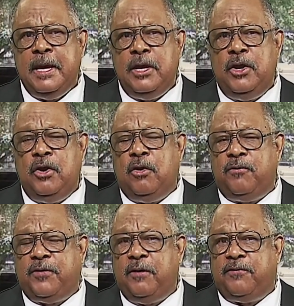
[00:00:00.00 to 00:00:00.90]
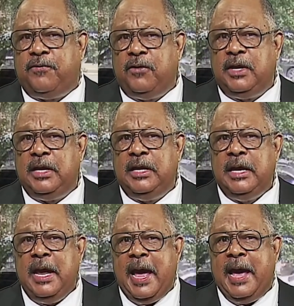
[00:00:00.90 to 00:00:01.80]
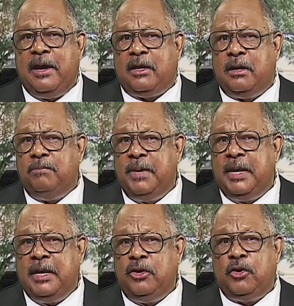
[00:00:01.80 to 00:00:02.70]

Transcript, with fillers: You don't feel fully uh, committed.